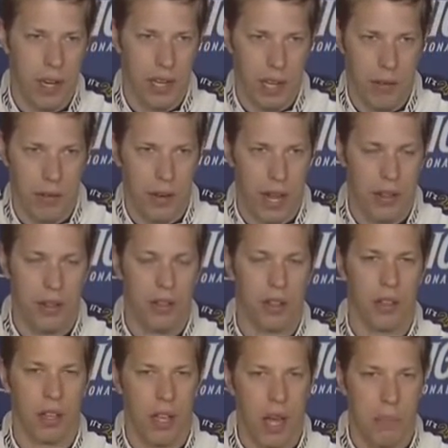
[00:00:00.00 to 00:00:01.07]
Xfinity level, not
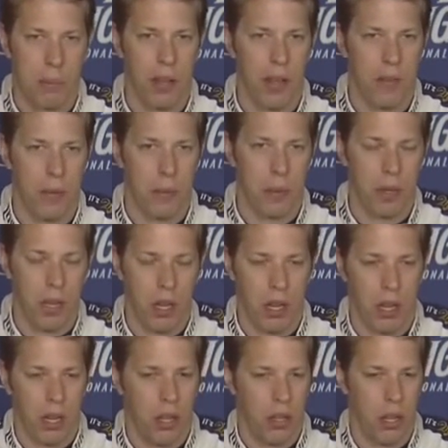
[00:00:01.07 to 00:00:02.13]
the Cup level, right. but
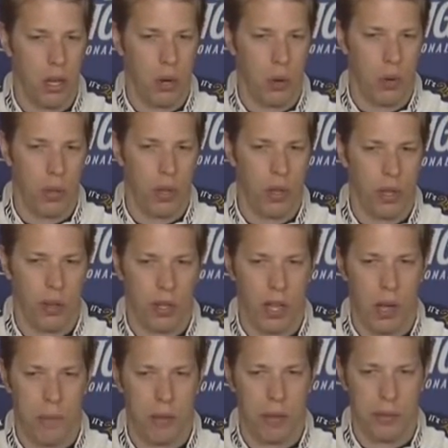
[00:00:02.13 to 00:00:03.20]
you know, the the
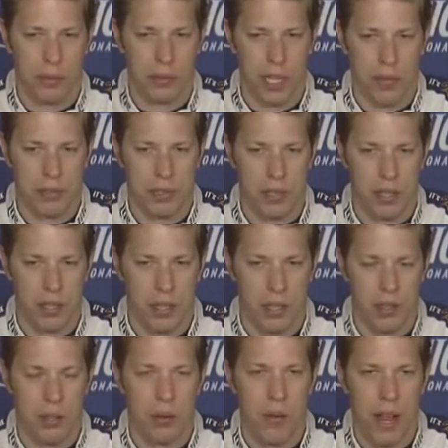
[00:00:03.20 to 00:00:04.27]
Cup level is obviously the
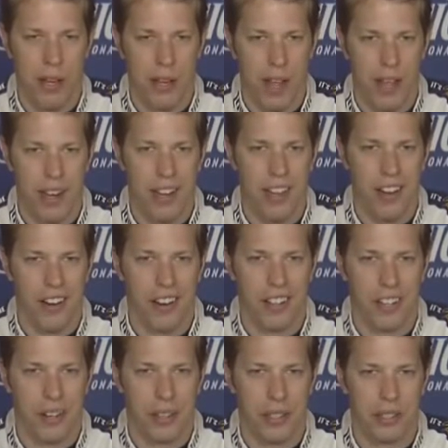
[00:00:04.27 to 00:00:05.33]
the granddaddy here.
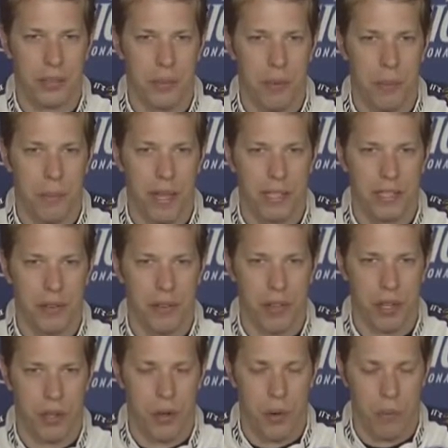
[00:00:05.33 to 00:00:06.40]
You know, it's what makes
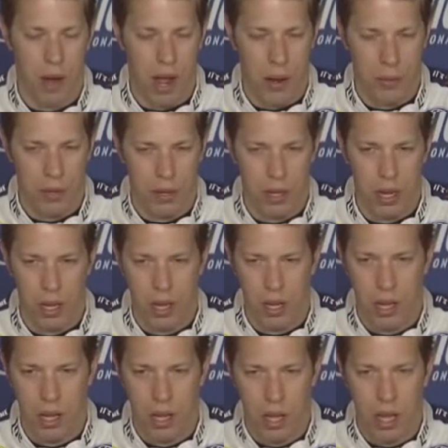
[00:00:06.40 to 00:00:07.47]
everything go around and.
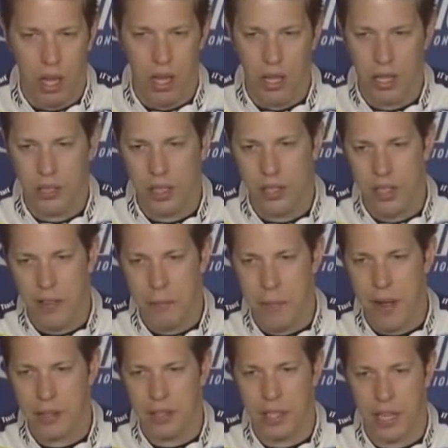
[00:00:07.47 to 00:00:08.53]
And it's a tough
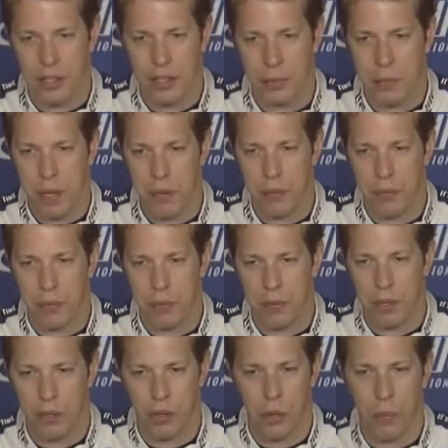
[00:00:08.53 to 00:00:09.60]
balancing act. There's been
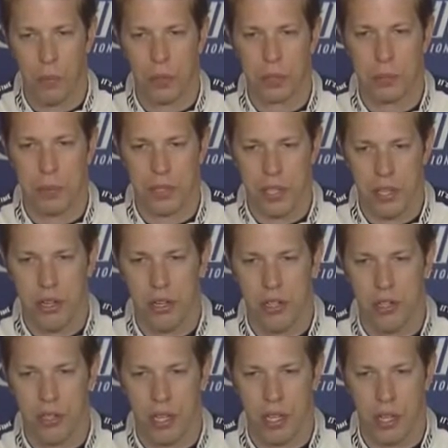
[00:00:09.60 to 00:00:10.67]
numerous
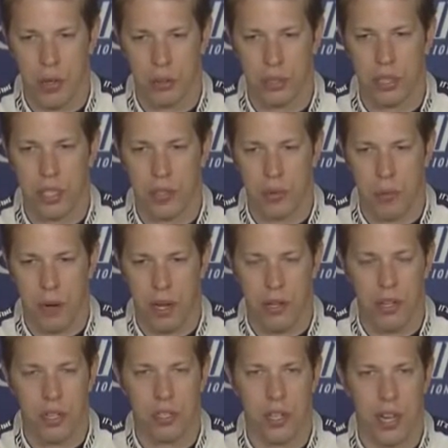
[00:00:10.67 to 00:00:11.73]
positions in those
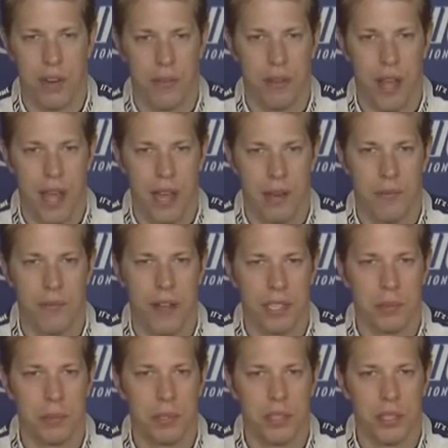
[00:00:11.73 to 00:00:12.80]
situations that have had
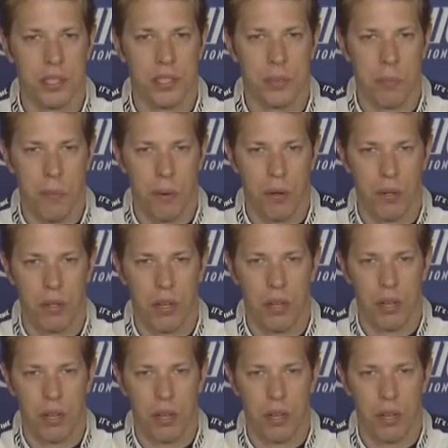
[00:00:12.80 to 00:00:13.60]
investments in the sport,